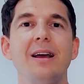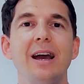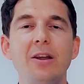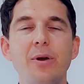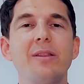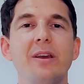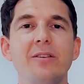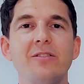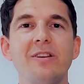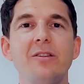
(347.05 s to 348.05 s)
Anywhere they
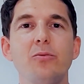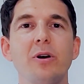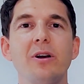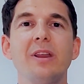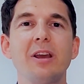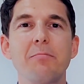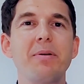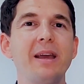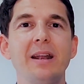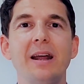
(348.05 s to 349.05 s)
can see the word, they
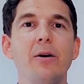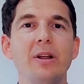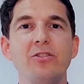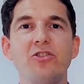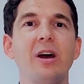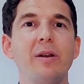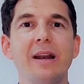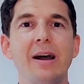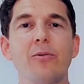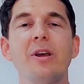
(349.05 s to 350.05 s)
can pick it out and shout
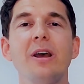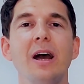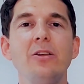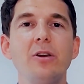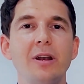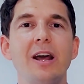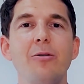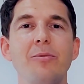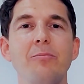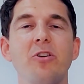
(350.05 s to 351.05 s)
it out, and you can
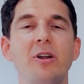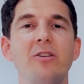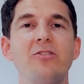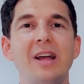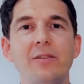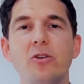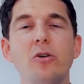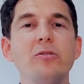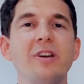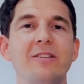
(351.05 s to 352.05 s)
help them to understand the
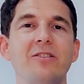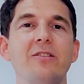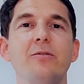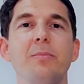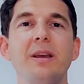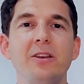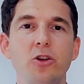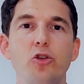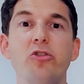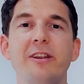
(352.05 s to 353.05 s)
context it's being
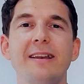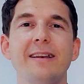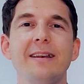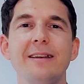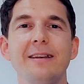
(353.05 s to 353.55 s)
used in.